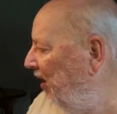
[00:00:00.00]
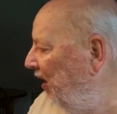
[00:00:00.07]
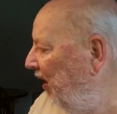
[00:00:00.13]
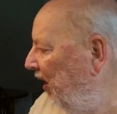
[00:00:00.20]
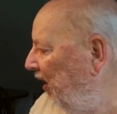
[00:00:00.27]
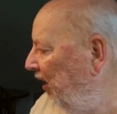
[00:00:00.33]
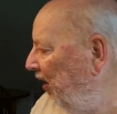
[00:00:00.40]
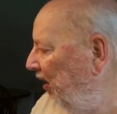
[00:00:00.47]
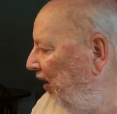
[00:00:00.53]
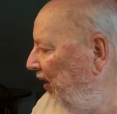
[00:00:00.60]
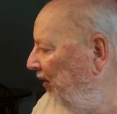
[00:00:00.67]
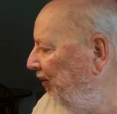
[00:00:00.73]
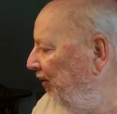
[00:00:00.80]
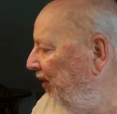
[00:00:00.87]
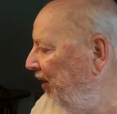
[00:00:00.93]
and
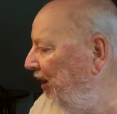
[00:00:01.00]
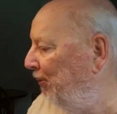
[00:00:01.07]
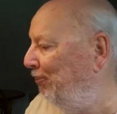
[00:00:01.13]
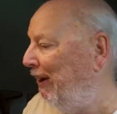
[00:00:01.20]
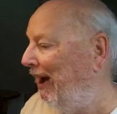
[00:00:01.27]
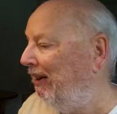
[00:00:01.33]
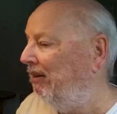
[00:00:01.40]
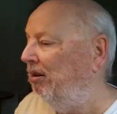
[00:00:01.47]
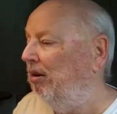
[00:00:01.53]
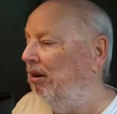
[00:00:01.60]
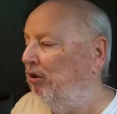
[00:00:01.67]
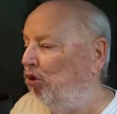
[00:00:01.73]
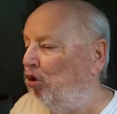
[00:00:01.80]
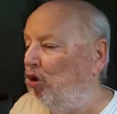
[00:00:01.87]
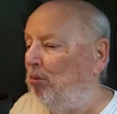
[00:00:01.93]
get back to a
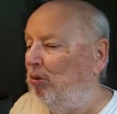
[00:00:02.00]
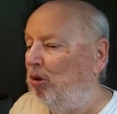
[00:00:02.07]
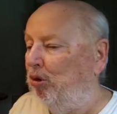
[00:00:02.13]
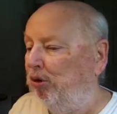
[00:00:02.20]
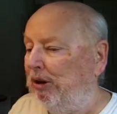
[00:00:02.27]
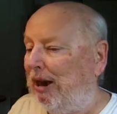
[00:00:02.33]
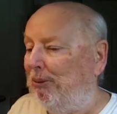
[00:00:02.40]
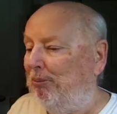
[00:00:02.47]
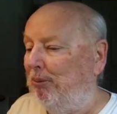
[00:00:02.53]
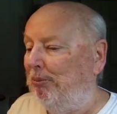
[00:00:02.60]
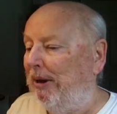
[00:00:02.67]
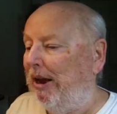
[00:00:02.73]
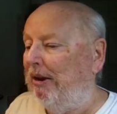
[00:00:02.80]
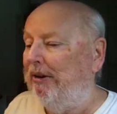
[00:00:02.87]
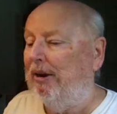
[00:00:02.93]
normal type of
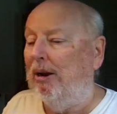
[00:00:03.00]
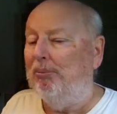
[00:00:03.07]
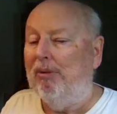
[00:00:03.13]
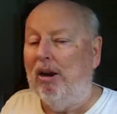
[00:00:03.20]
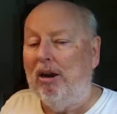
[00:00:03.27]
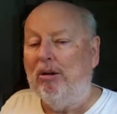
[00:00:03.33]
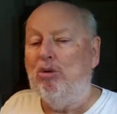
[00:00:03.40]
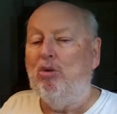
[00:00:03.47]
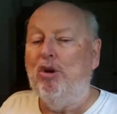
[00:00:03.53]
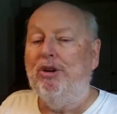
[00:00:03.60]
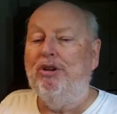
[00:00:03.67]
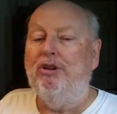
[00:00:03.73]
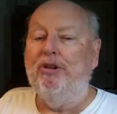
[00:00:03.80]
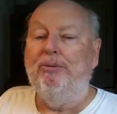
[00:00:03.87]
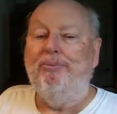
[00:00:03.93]
pattern. I'm not
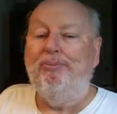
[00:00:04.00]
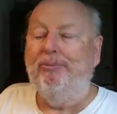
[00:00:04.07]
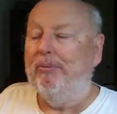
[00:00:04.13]
going to